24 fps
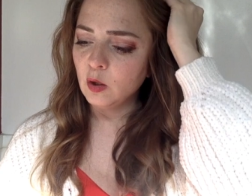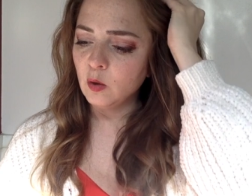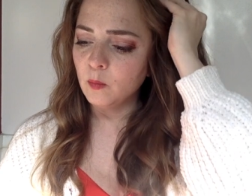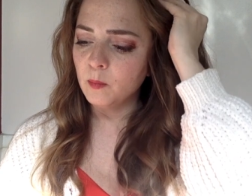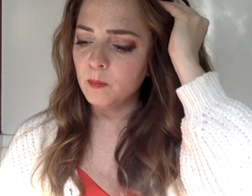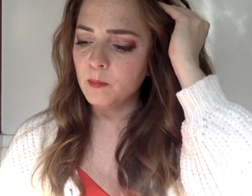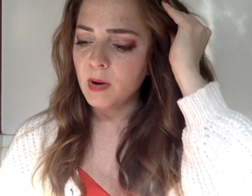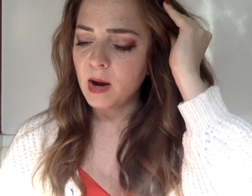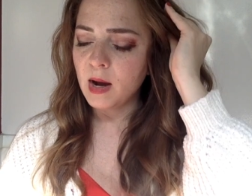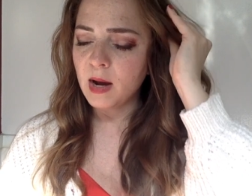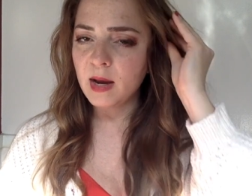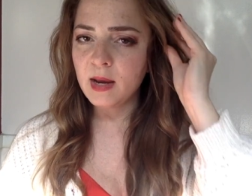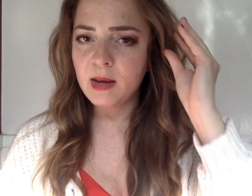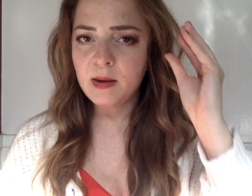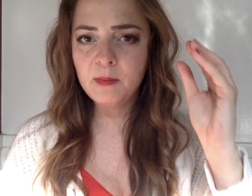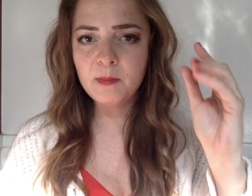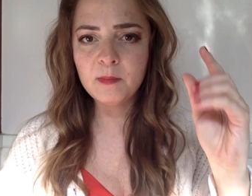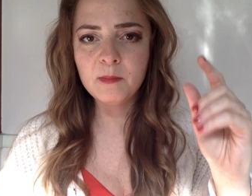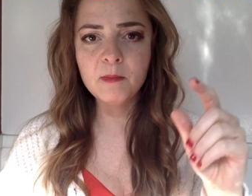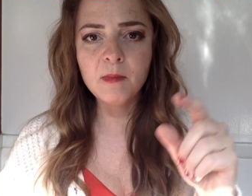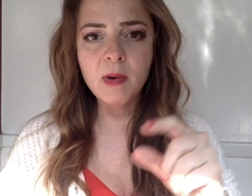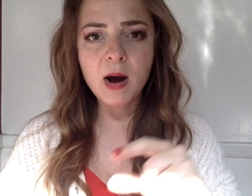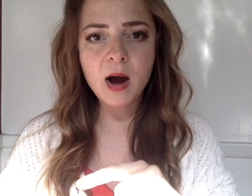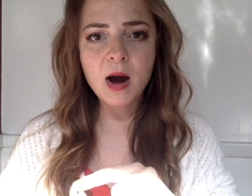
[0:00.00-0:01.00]
know my
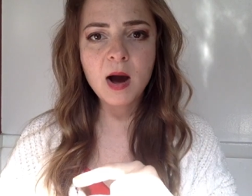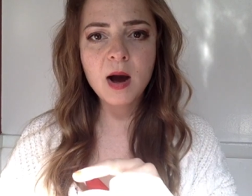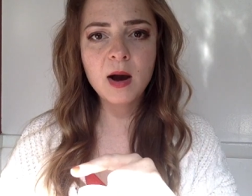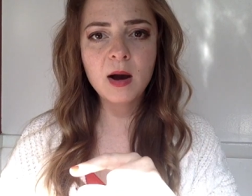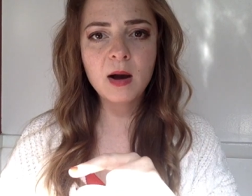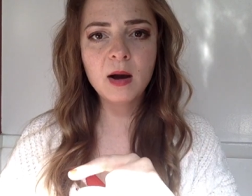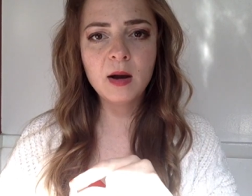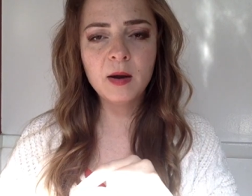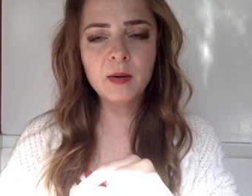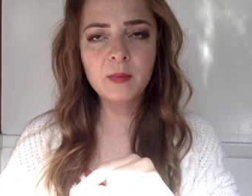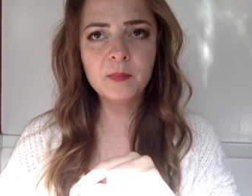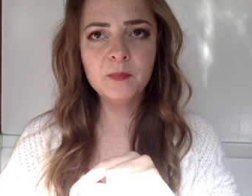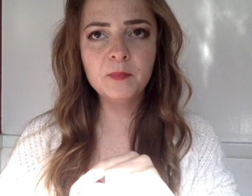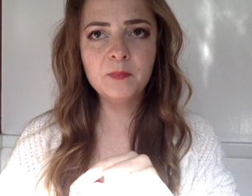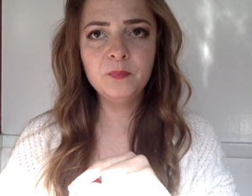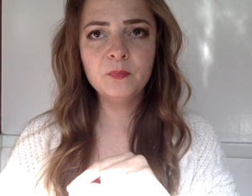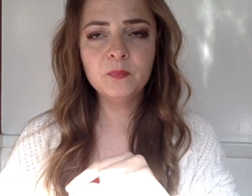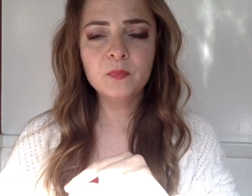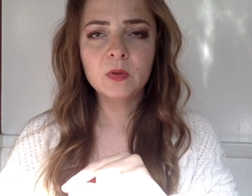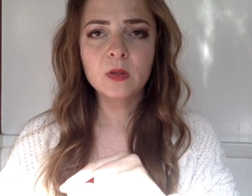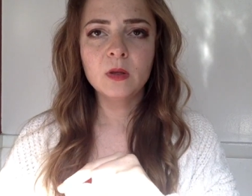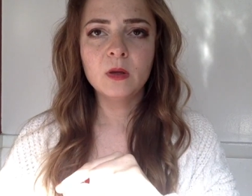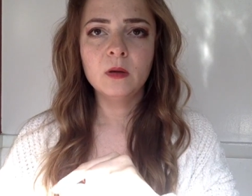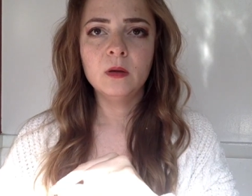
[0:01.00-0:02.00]
mom
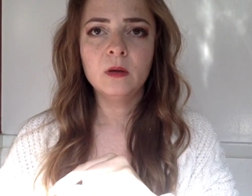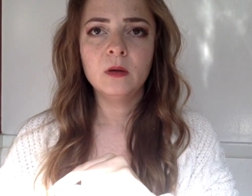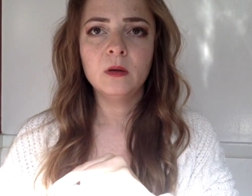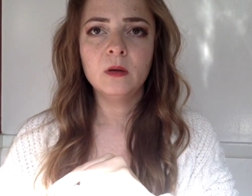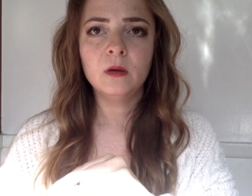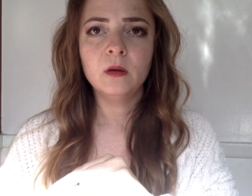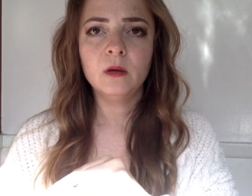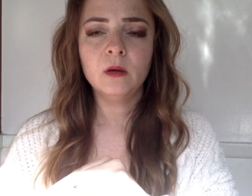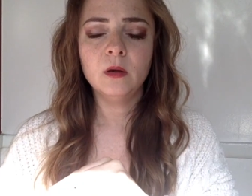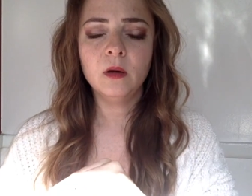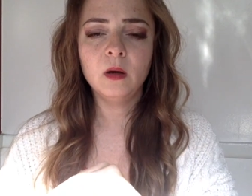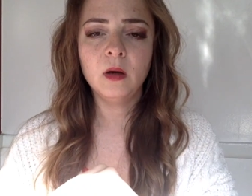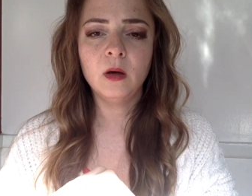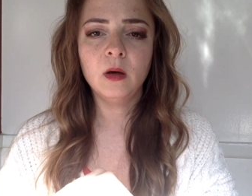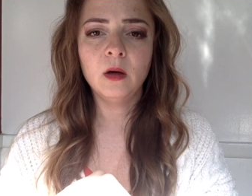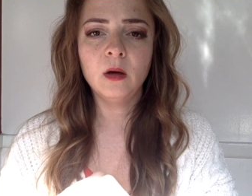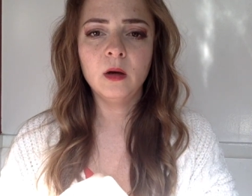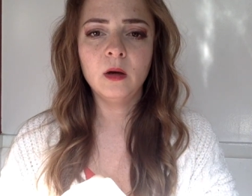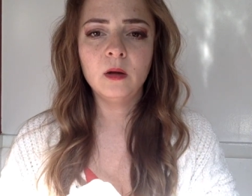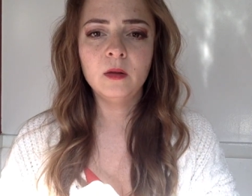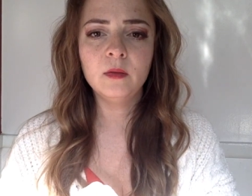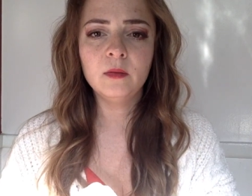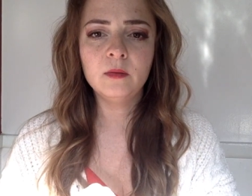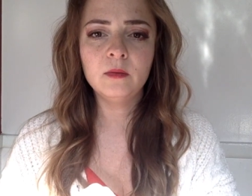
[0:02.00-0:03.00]

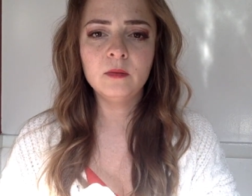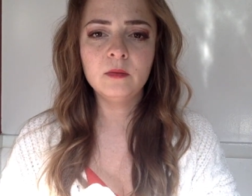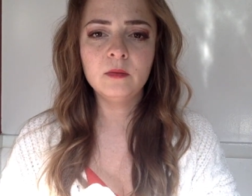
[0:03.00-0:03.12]
uh,